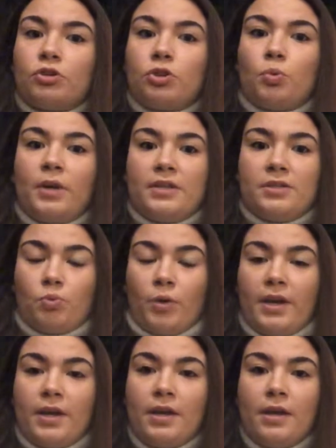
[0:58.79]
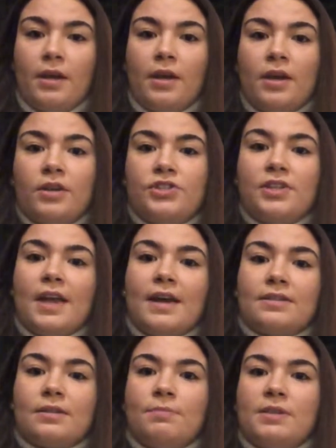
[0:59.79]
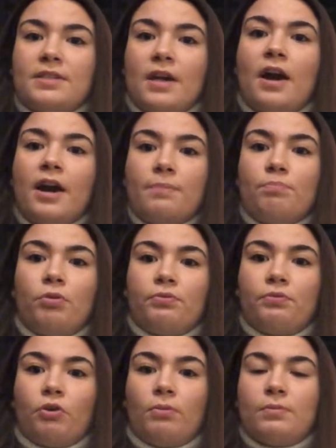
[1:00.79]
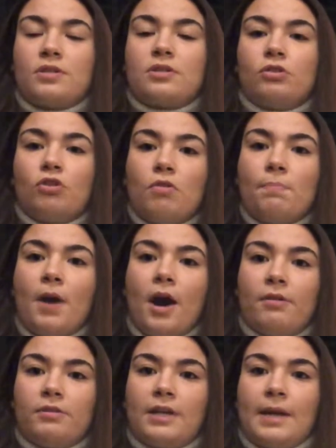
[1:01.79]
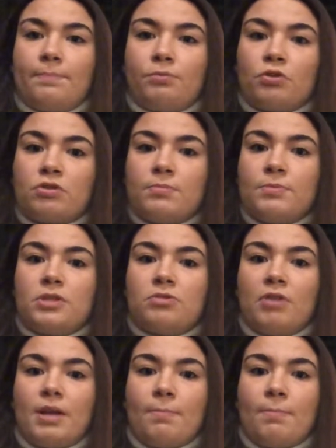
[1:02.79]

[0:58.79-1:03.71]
2020. GenASM is a high-performance, low-power approximate string